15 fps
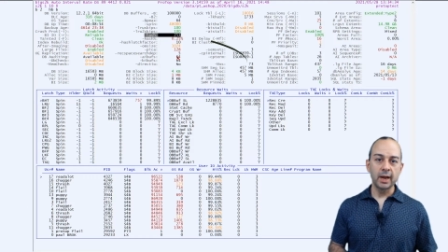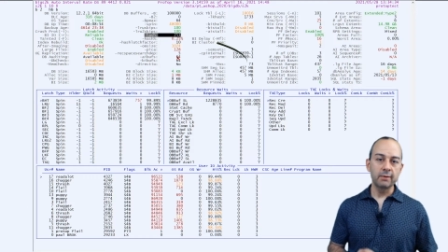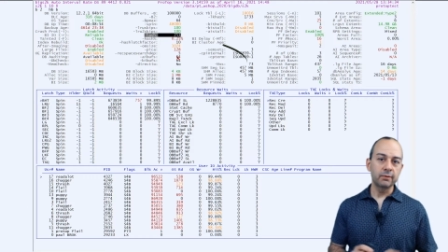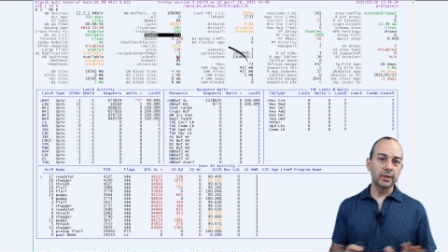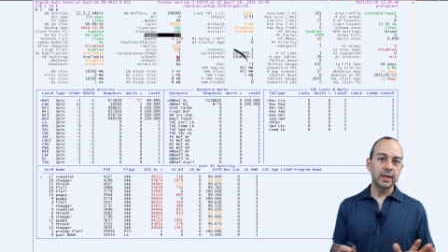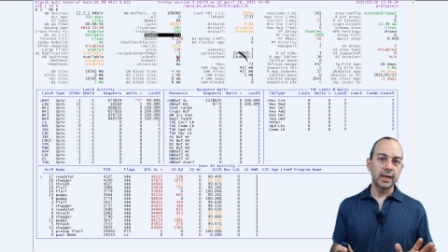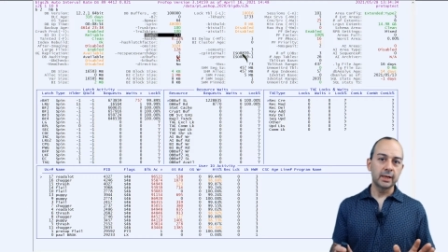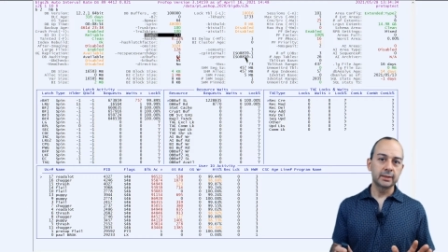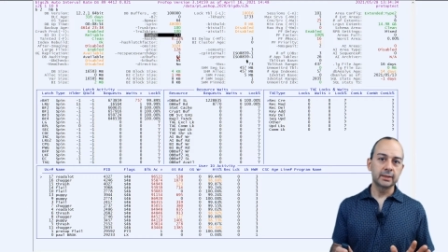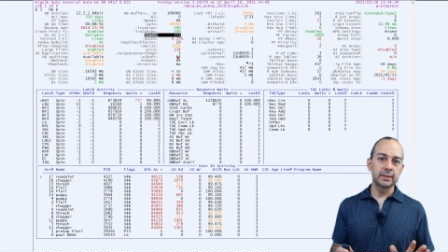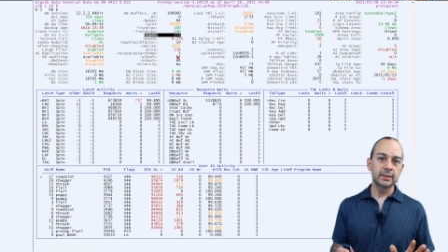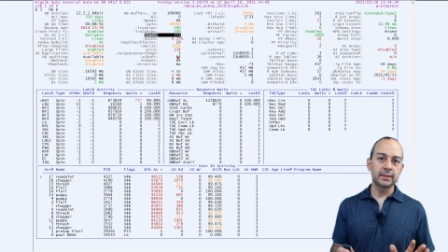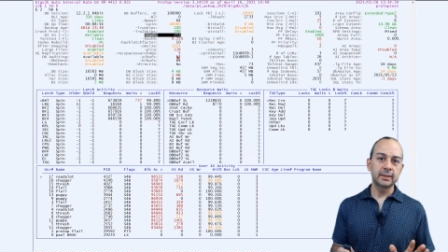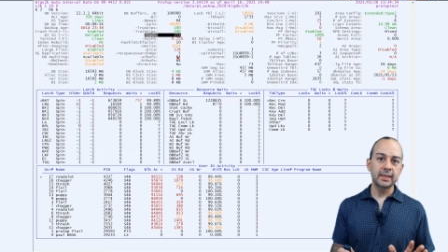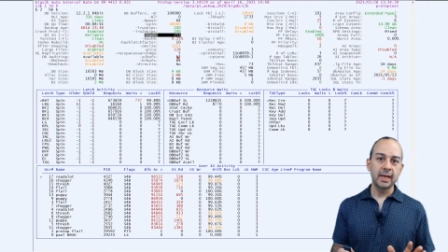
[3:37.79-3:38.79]
Everything else is
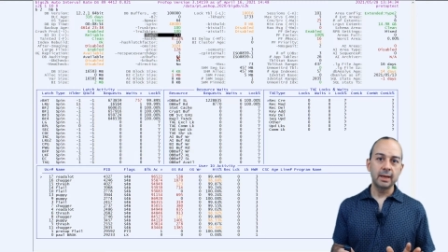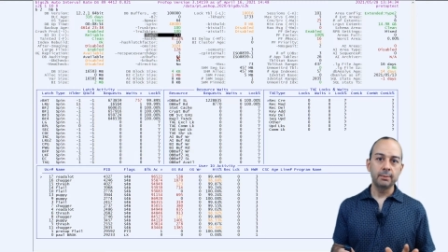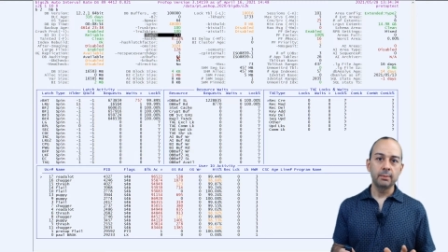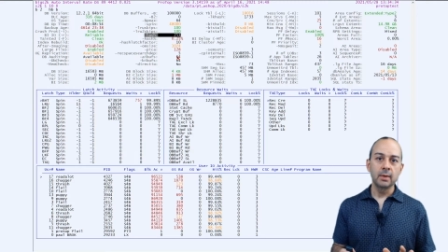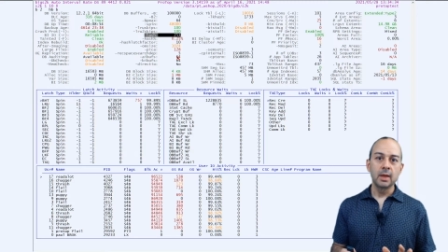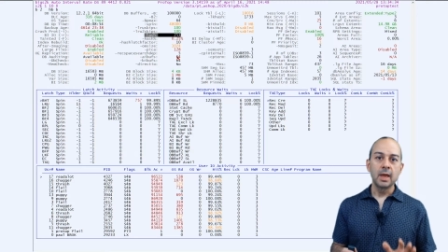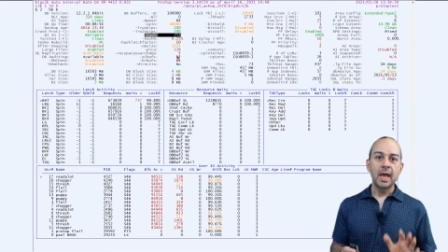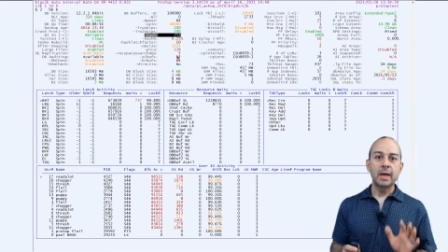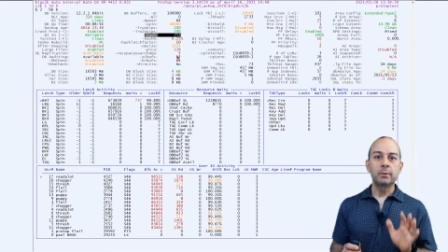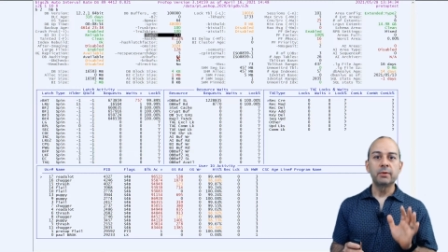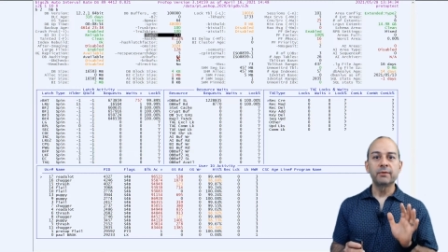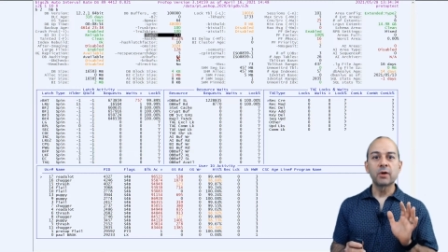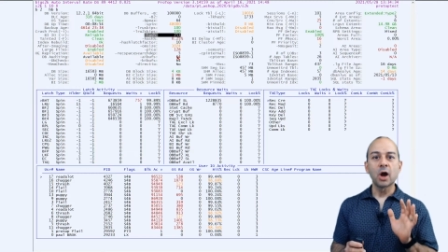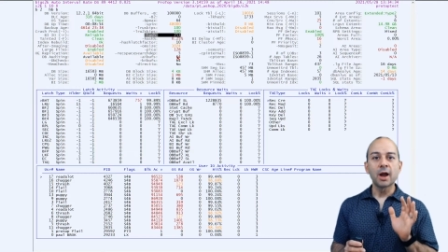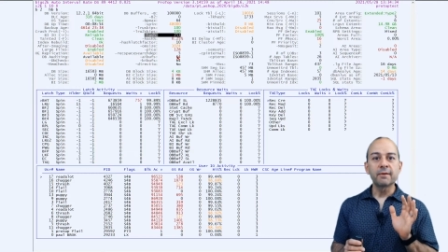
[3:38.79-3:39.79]
the same, and
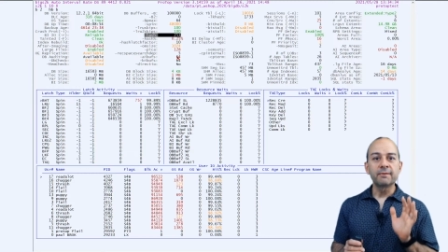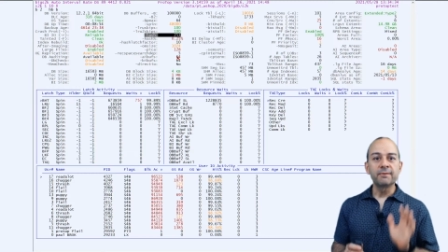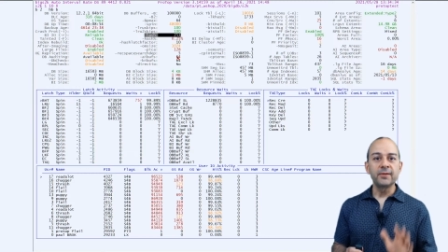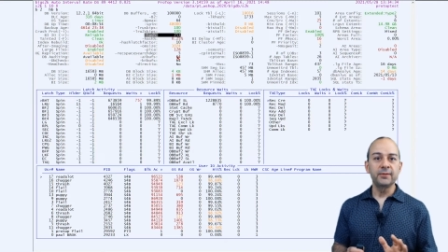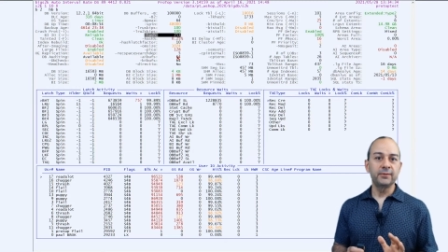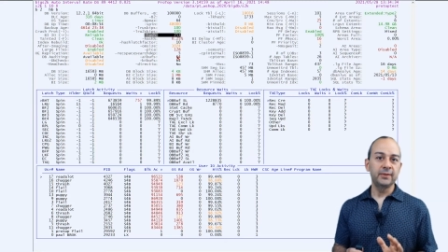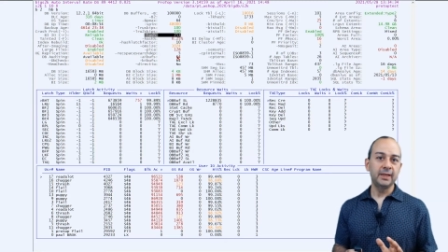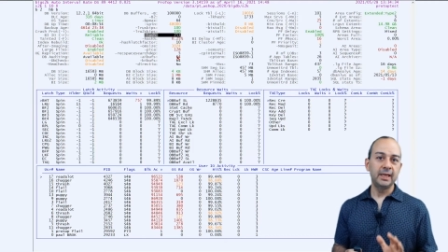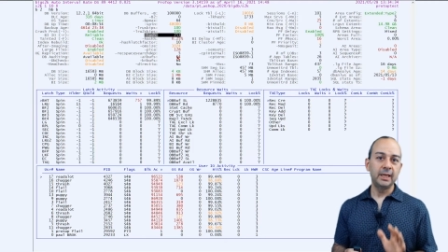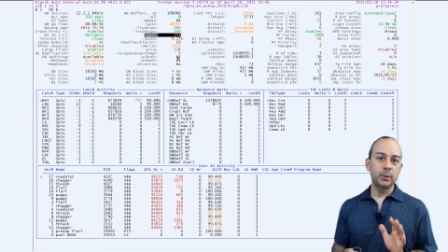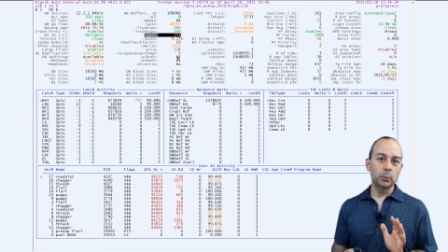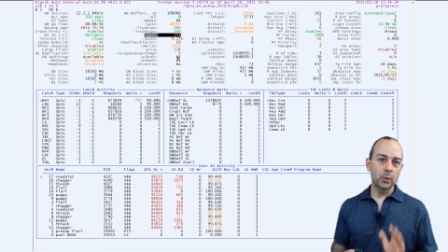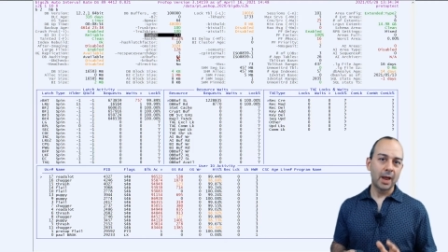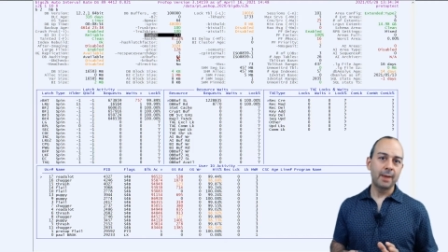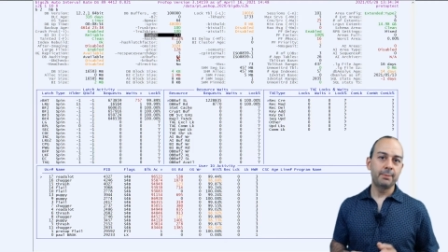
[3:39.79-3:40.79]
we've got 15
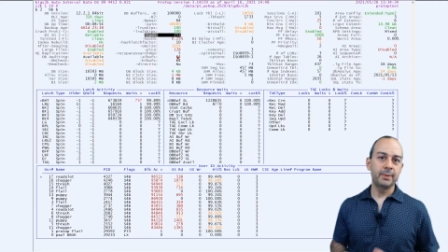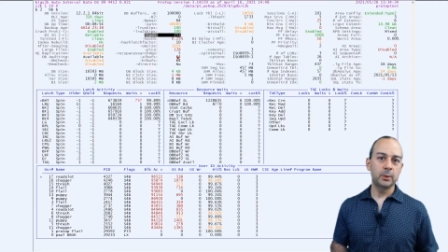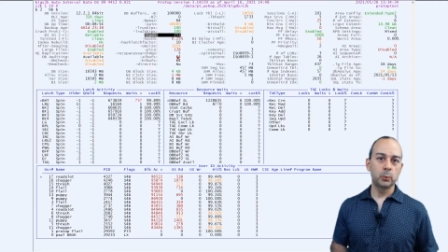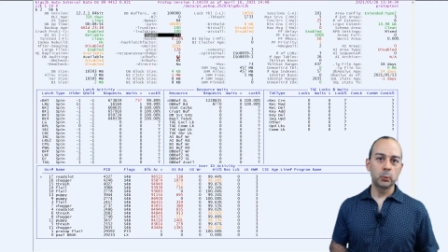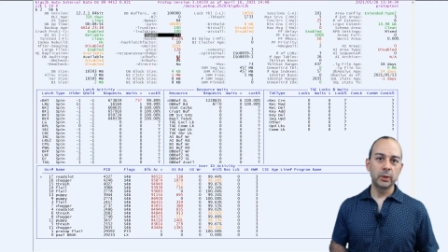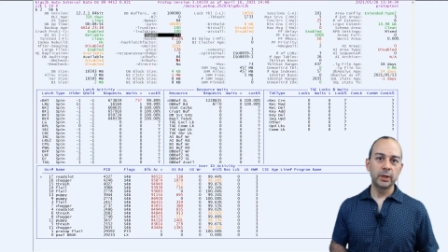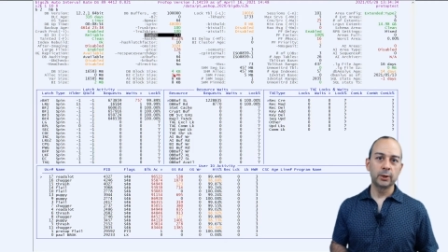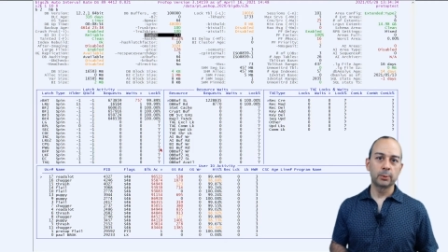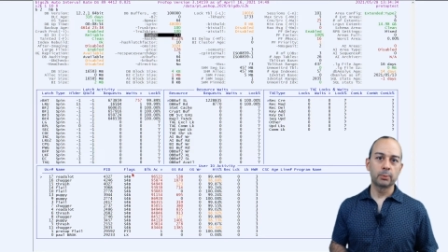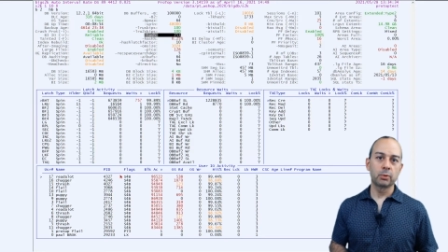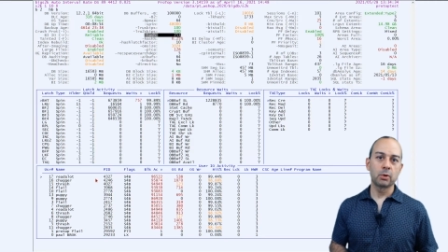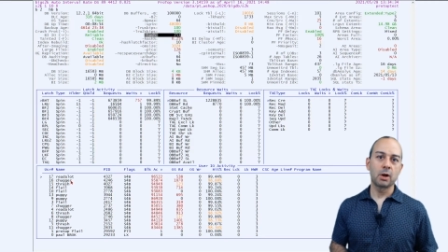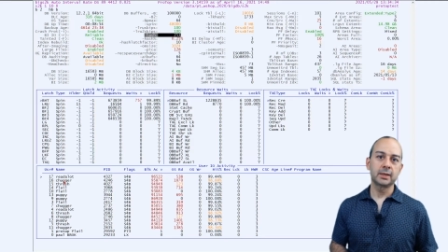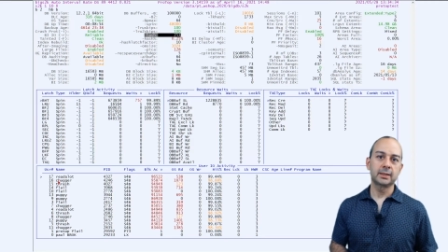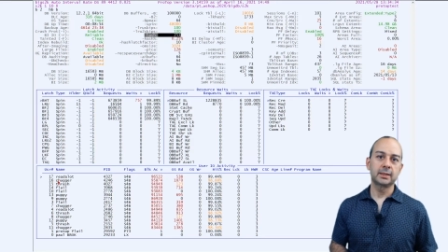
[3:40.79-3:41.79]
rapid reader
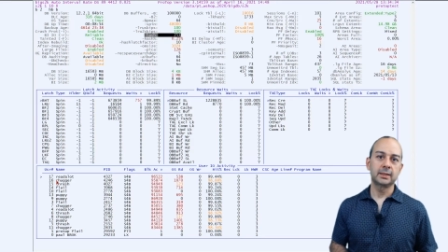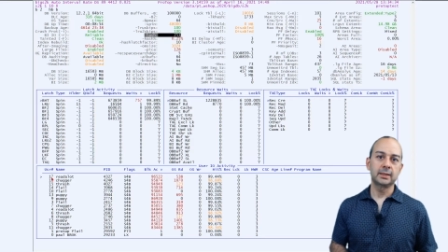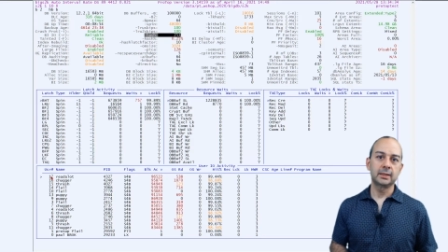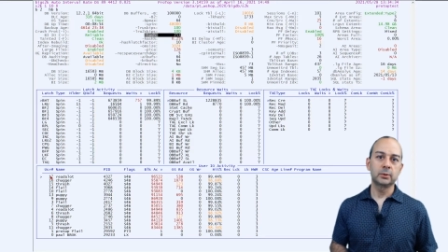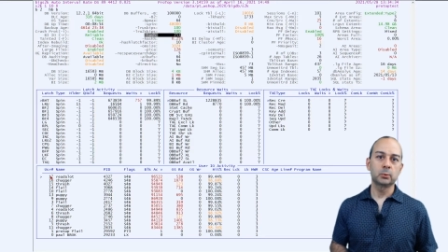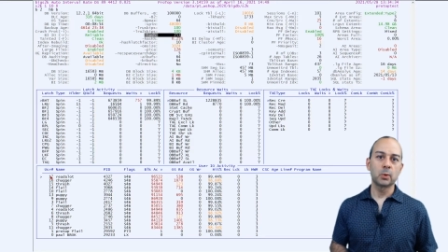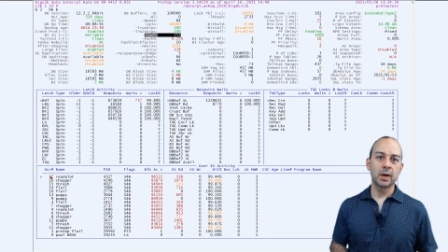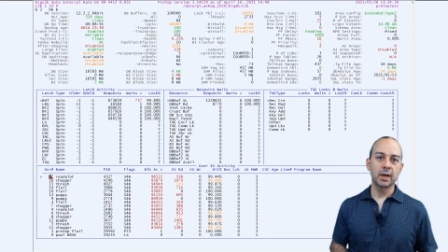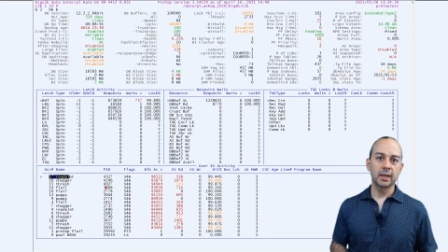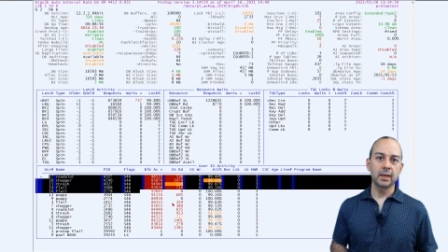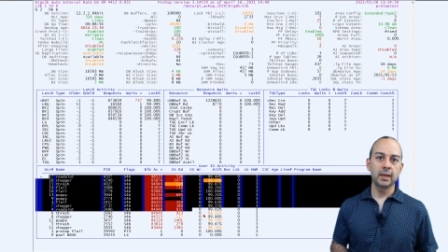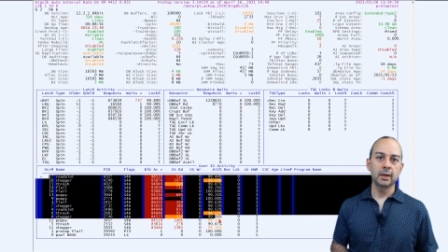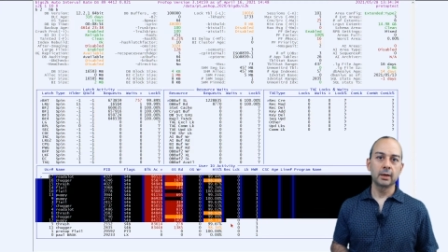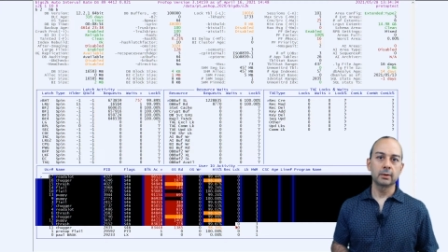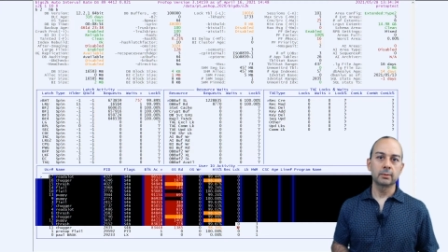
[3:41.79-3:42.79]
processes running
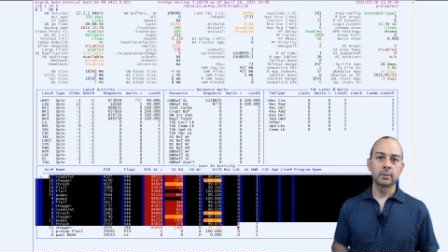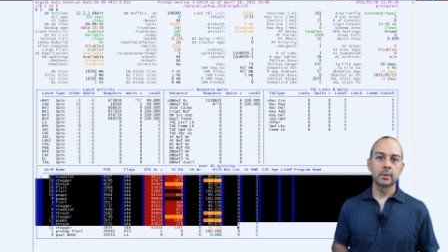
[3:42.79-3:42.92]
here.